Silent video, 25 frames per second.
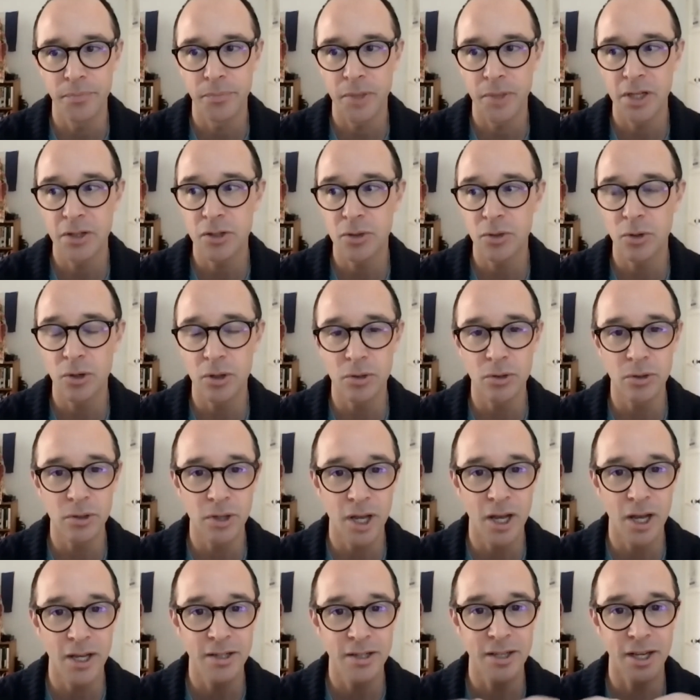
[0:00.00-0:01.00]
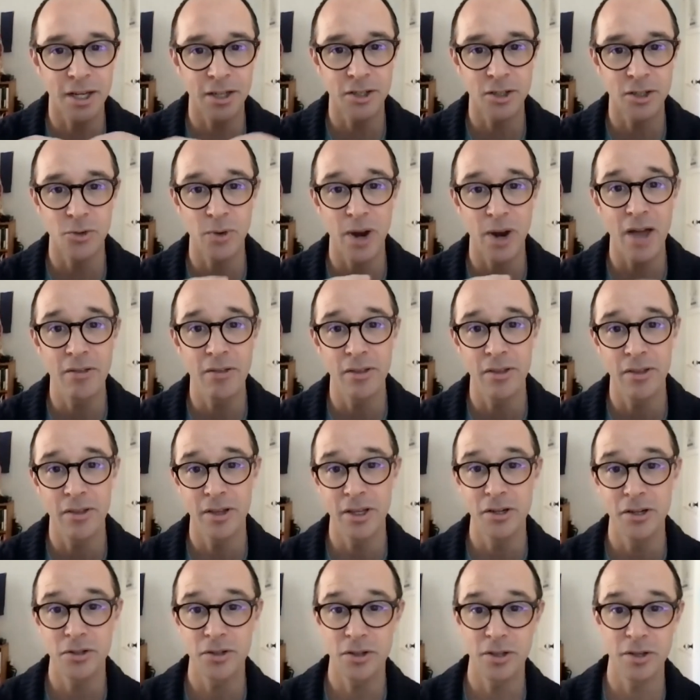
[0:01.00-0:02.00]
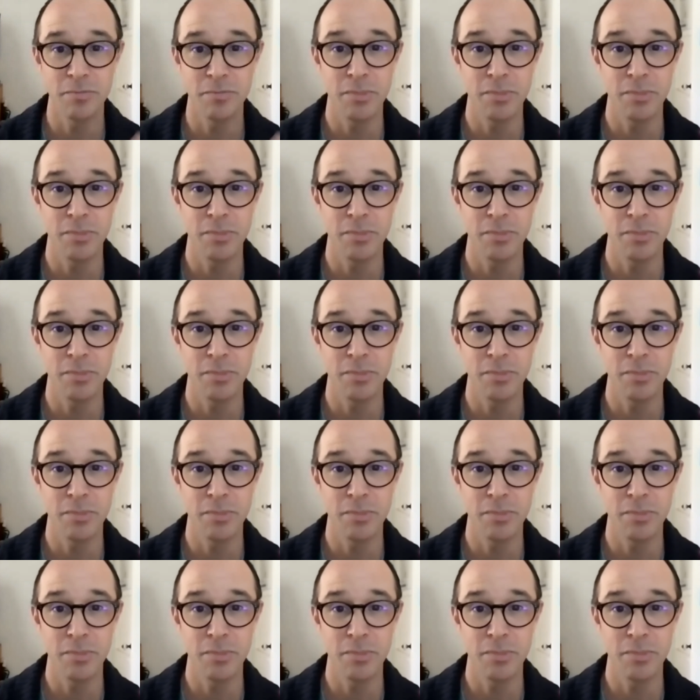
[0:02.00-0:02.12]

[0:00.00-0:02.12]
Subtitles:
historical contexts rather than to the